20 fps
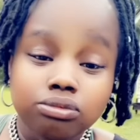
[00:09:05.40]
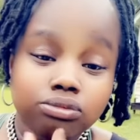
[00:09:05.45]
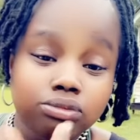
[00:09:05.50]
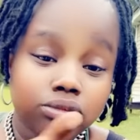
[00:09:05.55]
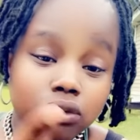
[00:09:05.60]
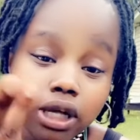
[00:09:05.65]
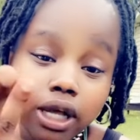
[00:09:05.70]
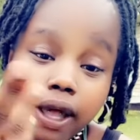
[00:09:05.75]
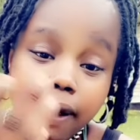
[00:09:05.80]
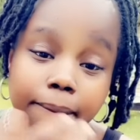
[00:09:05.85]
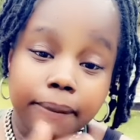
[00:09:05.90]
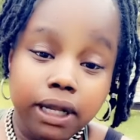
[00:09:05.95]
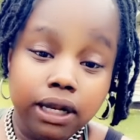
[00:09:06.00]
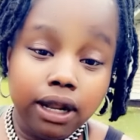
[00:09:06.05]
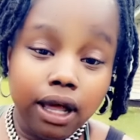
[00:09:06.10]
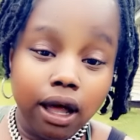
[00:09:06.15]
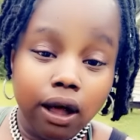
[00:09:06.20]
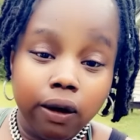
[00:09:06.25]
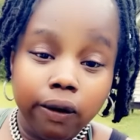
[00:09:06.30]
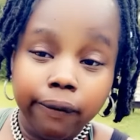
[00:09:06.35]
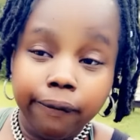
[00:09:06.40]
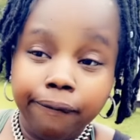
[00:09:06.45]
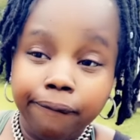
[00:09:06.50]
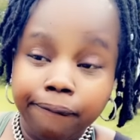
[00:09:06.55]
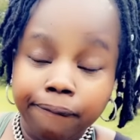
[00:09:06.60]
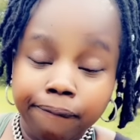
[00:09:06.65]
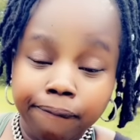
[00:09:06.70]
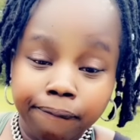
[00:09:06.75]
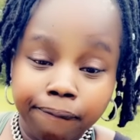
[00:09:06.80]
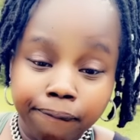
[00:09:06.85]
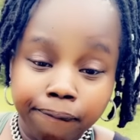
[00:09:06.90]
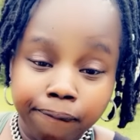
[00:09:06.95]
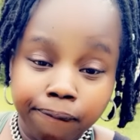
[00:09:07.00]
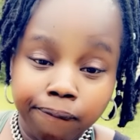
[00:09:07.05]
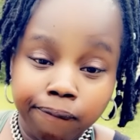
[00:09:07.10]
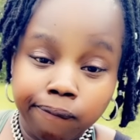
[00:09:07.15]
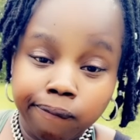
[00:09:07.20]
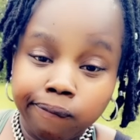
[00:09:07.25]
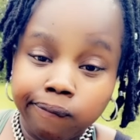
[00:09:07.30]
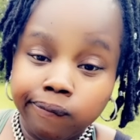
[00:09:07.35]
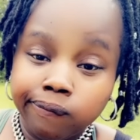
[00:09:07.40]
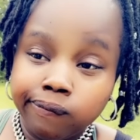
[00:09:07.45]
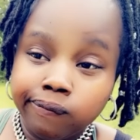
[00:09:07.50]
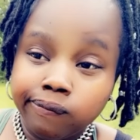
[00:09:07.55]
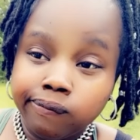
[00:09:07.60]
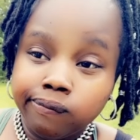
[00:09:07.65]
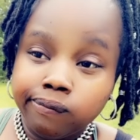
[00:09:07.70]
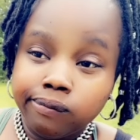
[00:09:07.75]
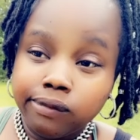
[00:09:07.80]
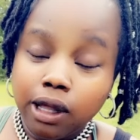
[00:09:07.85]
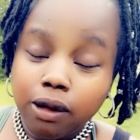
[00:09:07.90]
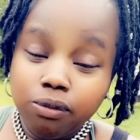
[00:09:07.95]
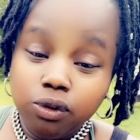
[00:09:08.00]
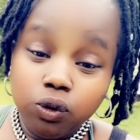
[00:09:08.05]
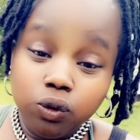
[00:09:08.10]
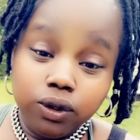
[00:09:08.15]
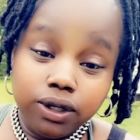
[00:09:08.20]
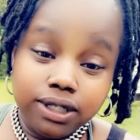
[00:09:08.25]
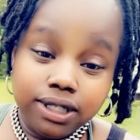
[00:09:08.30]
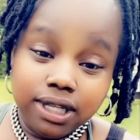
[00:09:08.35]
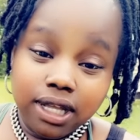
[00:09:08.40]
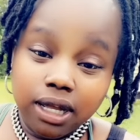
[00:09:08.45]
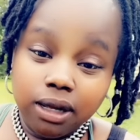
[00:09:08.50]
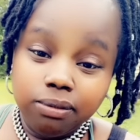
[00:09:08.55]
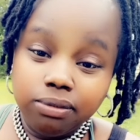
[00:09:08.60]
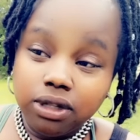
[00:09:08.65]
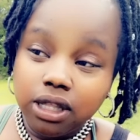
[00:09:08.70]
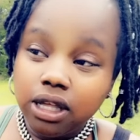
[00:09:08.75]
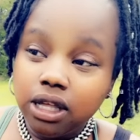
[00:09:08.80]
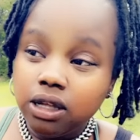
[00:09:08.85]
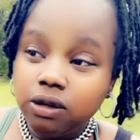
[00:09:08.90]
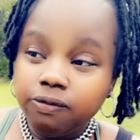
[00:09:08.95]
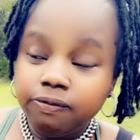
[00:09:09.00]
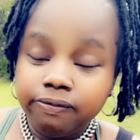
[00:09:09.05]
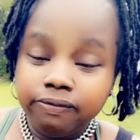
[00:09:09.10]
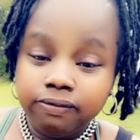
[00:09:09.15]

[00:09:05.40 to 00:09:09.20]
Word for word: Look at me now. I'm doing the same thing.